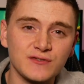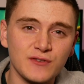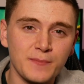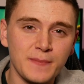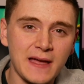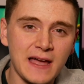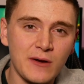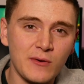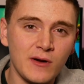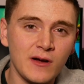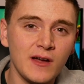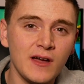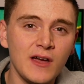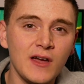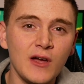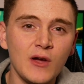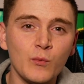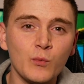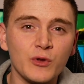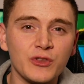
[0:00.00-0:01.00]
for power
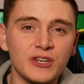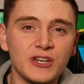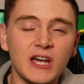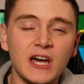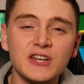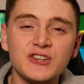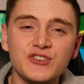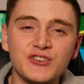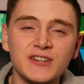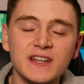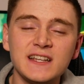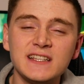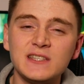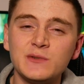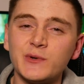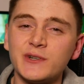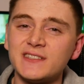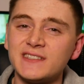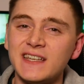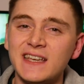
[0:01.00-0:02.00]
with an
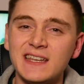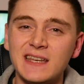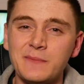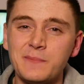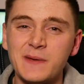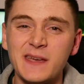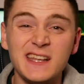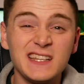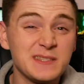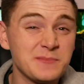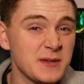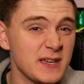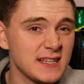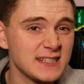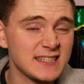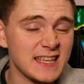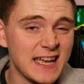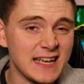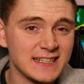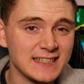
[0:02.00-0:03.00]
180W TDP to be
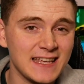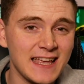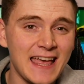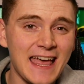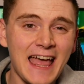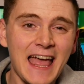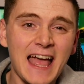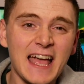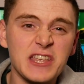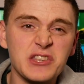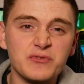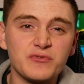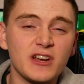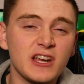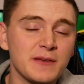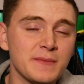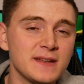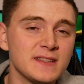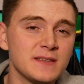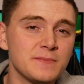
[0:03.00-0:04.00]
exact, and it's
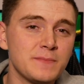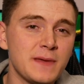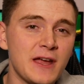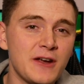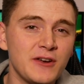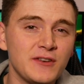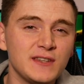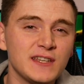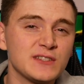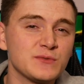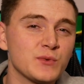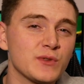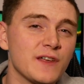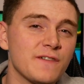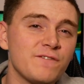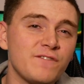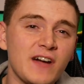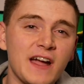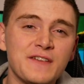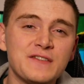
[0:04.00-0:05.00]
recommended pairing this with a
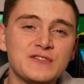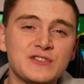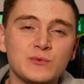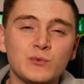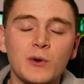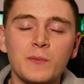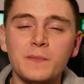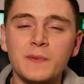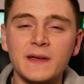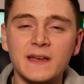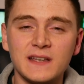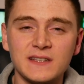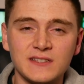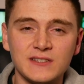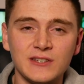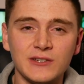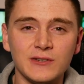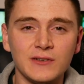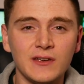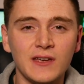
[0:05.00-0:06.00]
500W
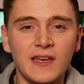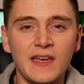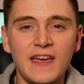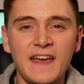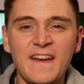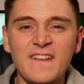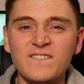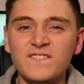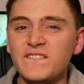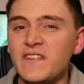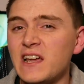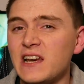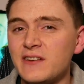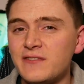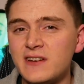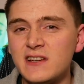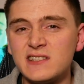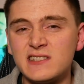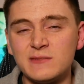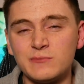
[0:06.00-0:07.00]
PSU. Fairly
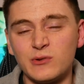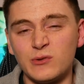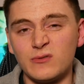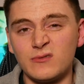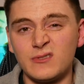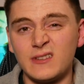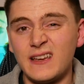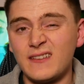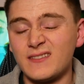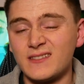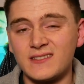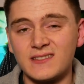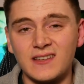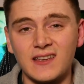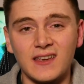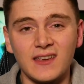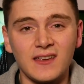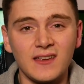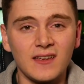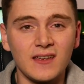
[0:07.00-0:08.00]
reasonable, you have to
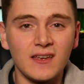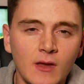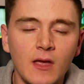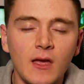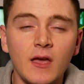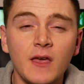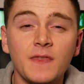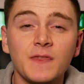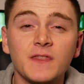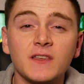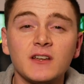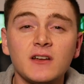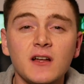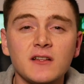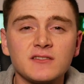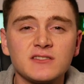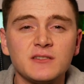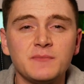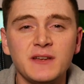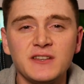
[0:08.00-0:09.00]
say. The
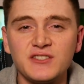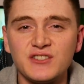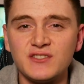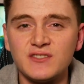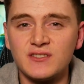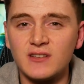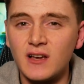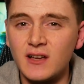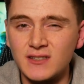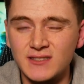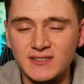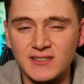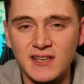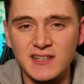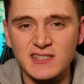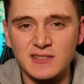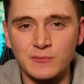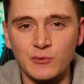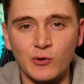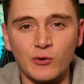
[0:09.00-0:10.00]
card's dimensions are
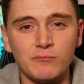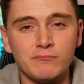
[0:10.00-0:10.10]
sizable,